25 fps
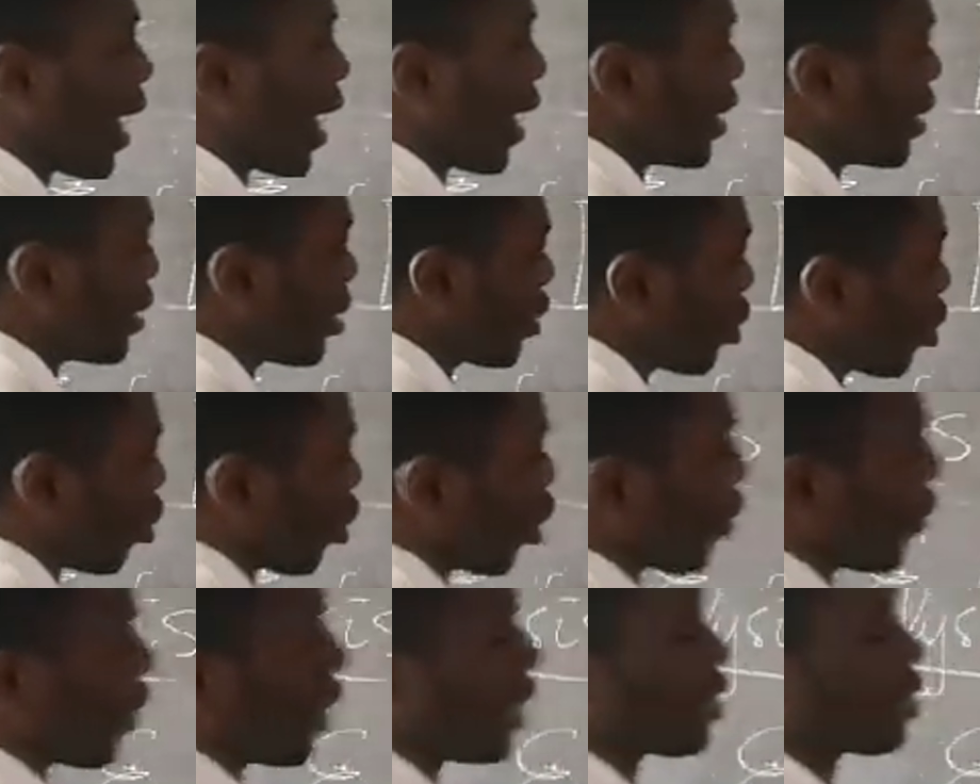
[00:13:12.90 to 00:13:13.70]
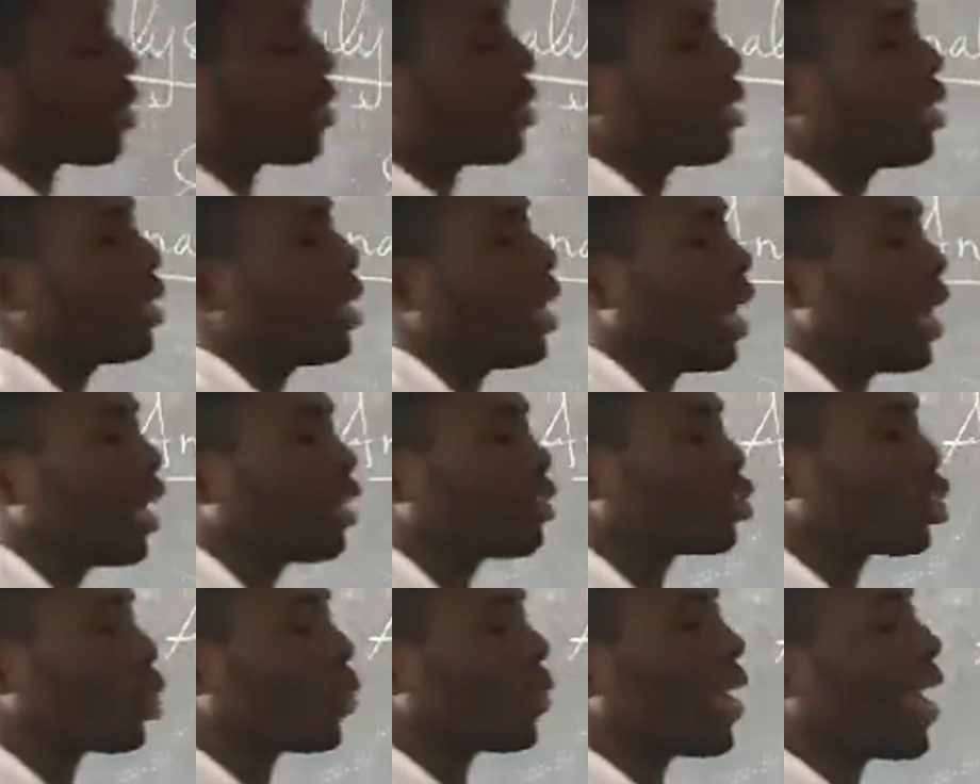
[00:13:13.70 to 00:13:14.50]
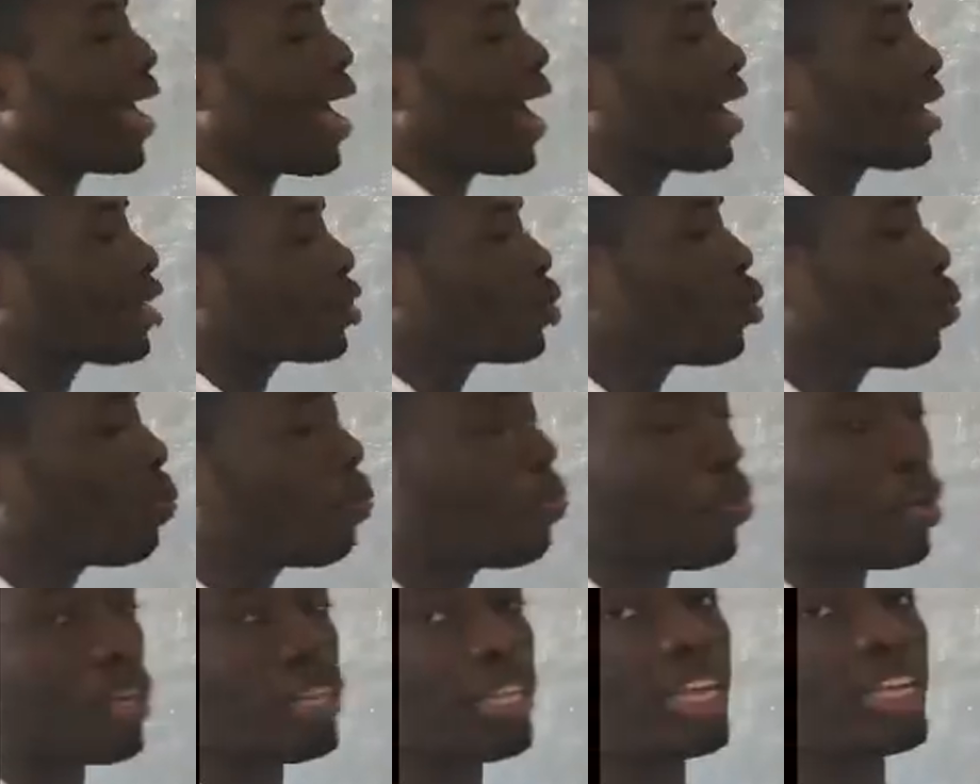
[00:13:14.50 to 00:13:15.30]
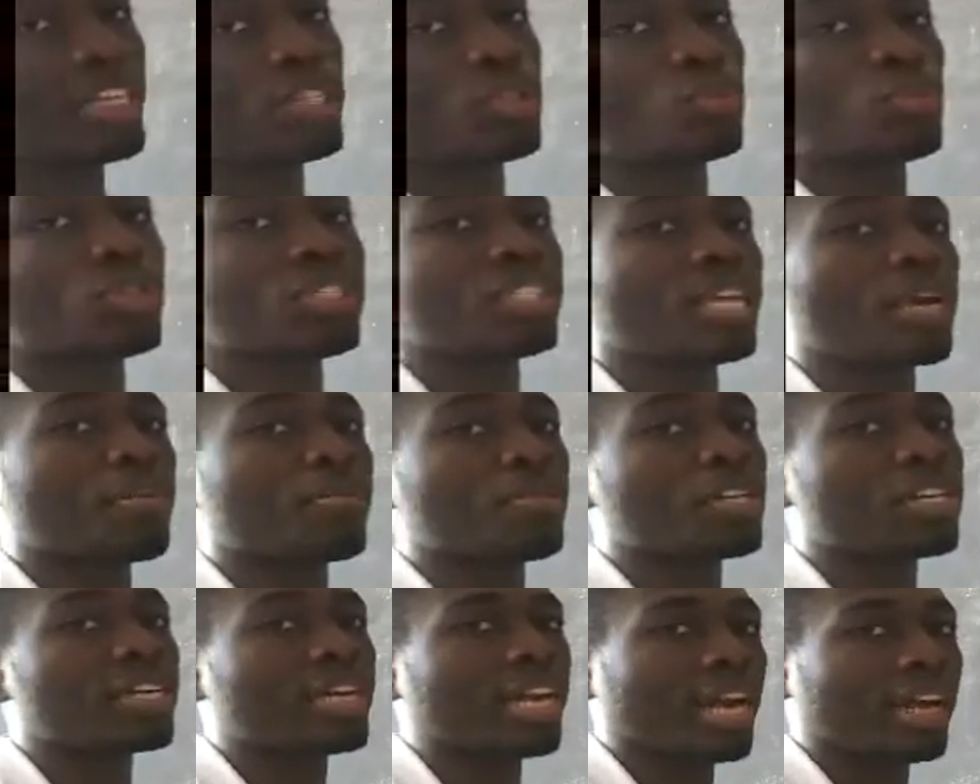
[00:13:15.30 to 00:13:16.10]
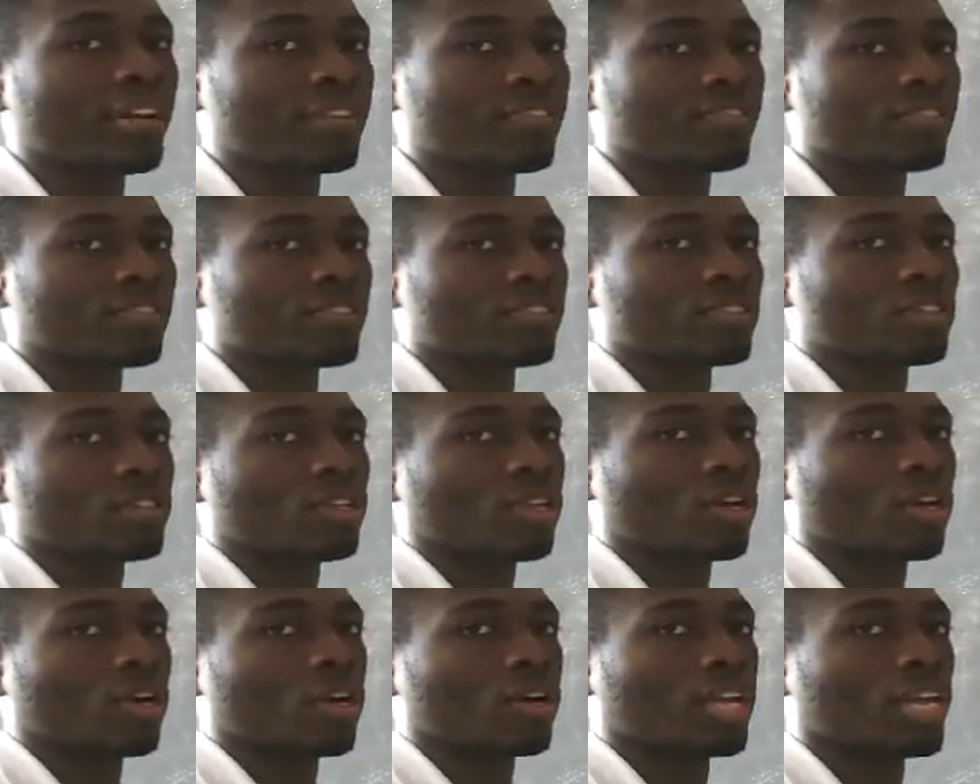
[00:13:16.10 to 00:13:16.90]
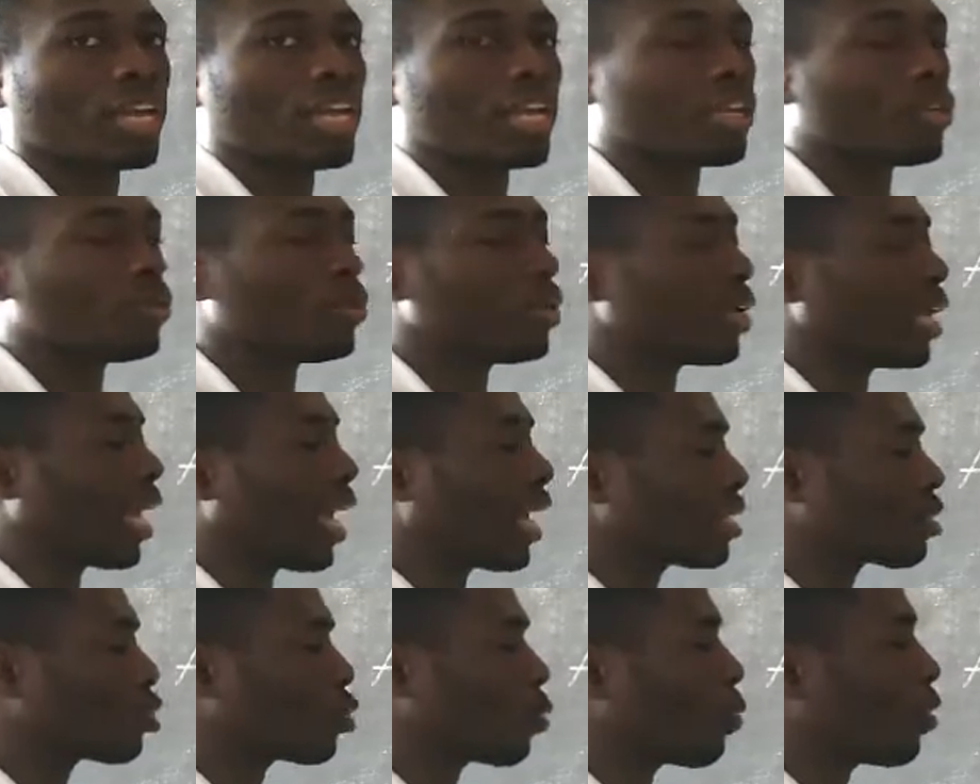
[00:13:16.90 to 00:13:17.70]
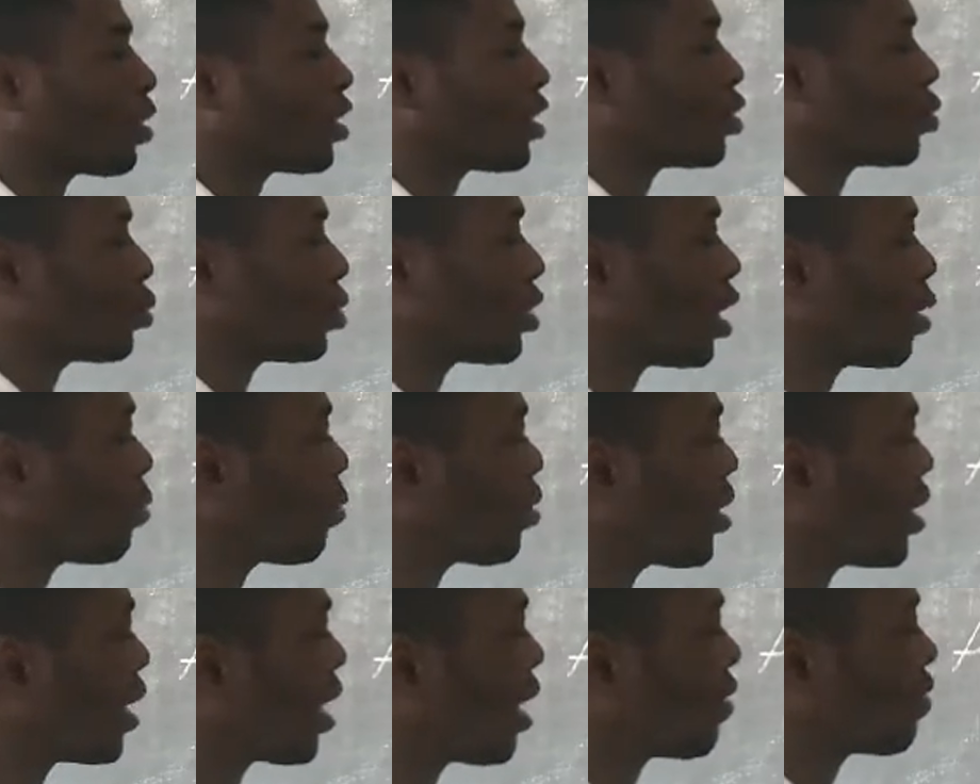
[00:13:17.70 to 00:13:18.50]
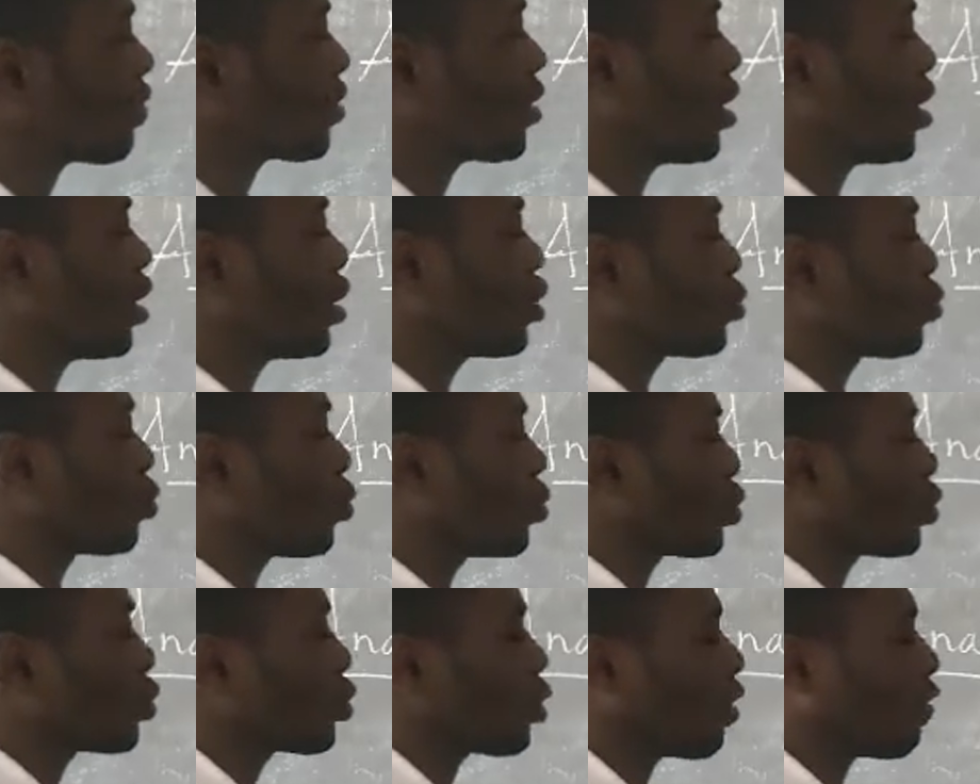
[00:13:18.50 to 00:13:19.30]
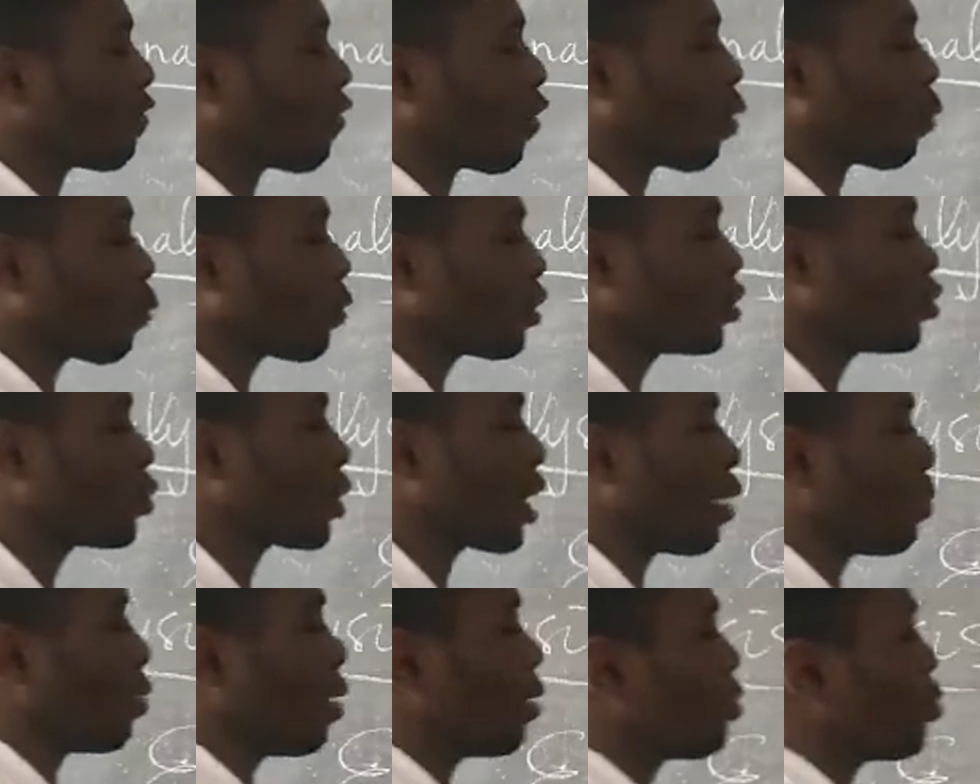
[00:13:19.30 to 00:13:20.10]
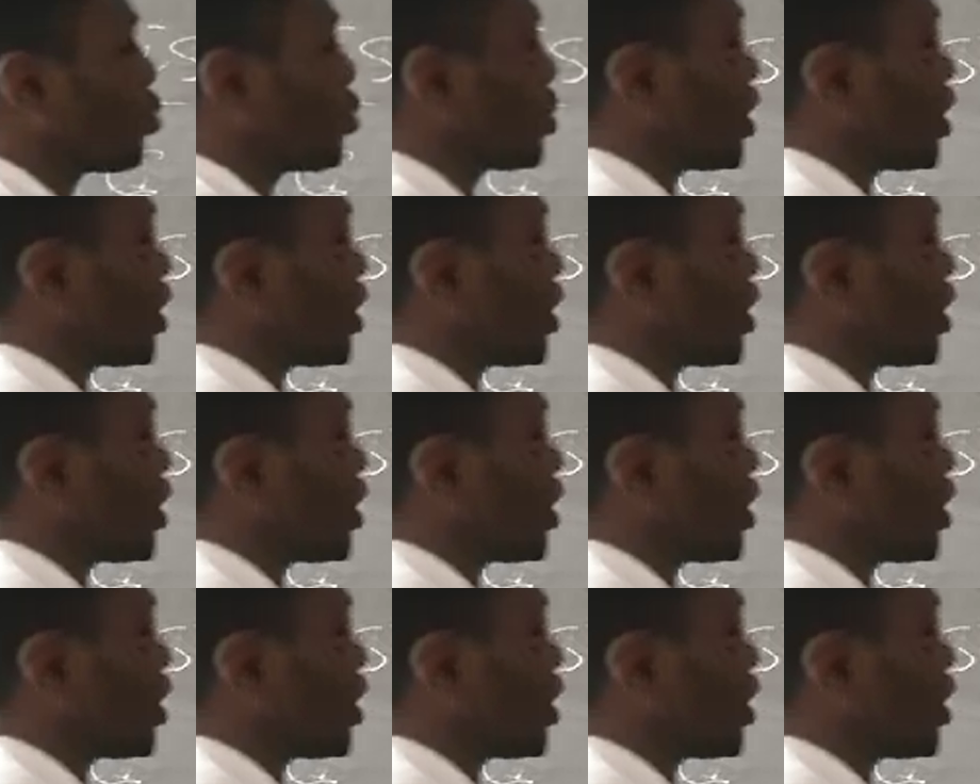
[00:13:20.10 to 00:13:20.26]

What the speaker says: and current, and so we are asked to plot a suitable graph. Okay, we are asked to plot a suitable graph from which you can be able to